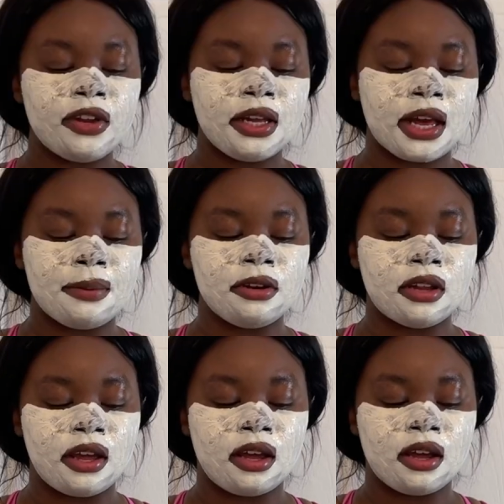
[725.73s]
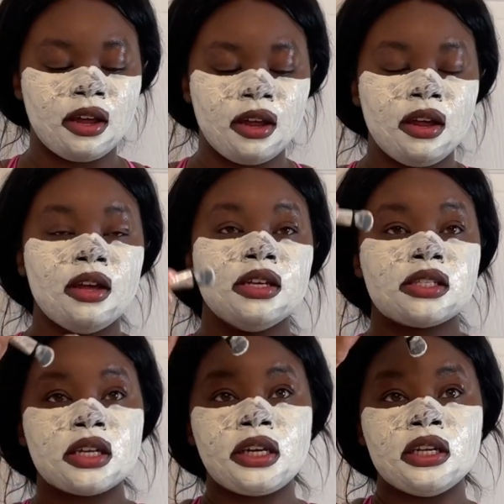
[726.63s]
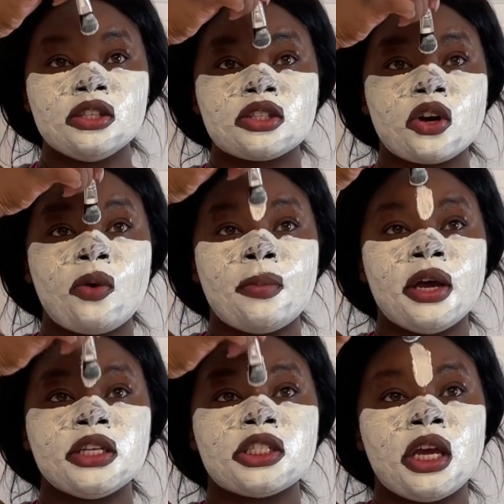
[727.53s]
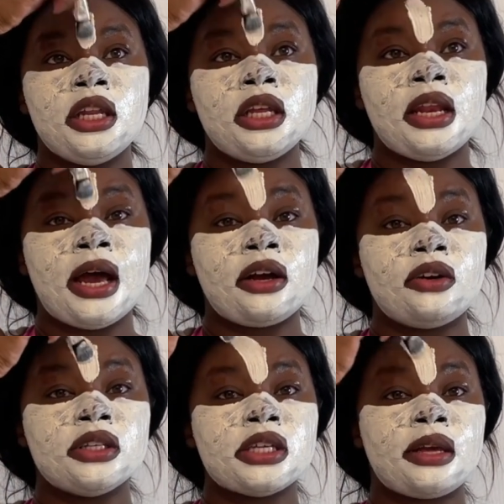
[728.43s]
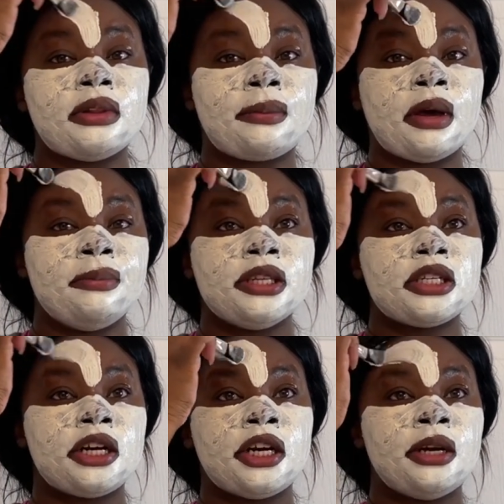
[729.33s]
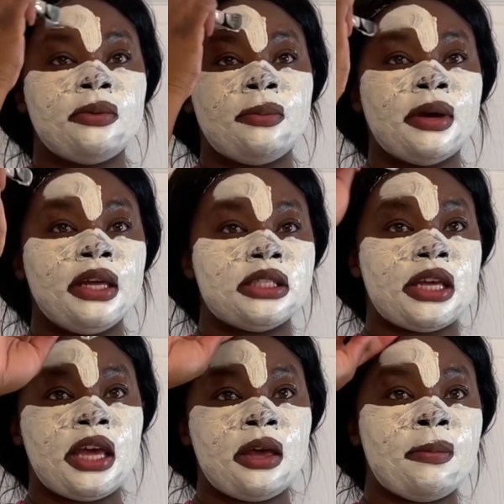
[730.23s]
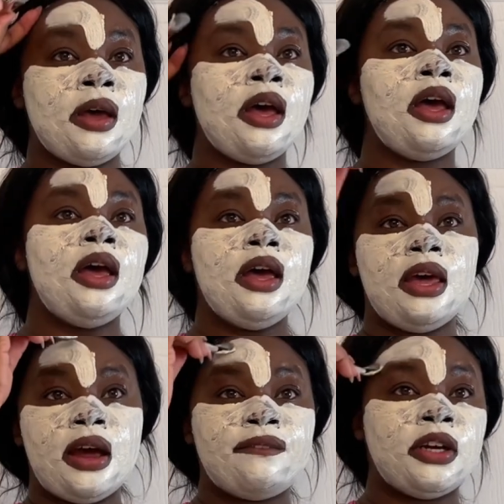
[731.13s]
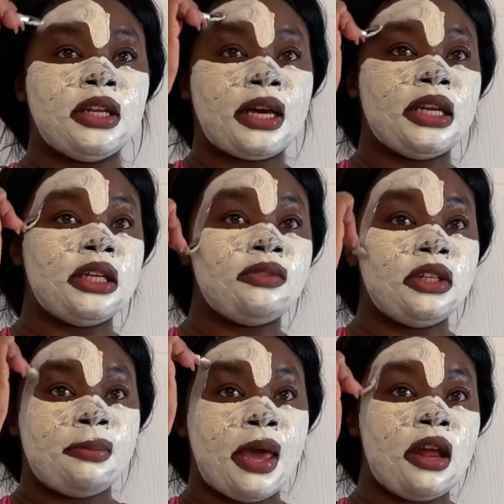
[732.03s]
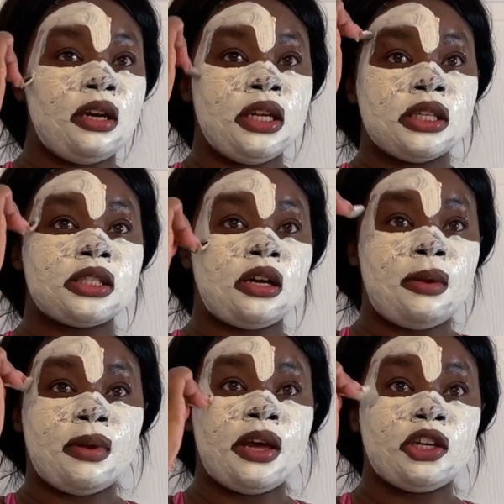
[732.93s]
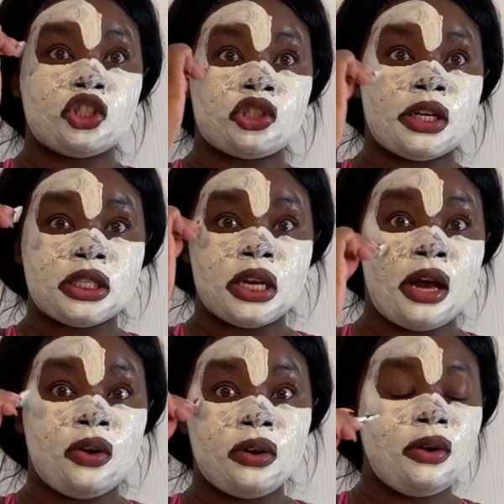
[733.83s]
like I've been like studying so much and then I go to take like my midterm or my exam and I felt like I did really bad on it. So I'm like stressing out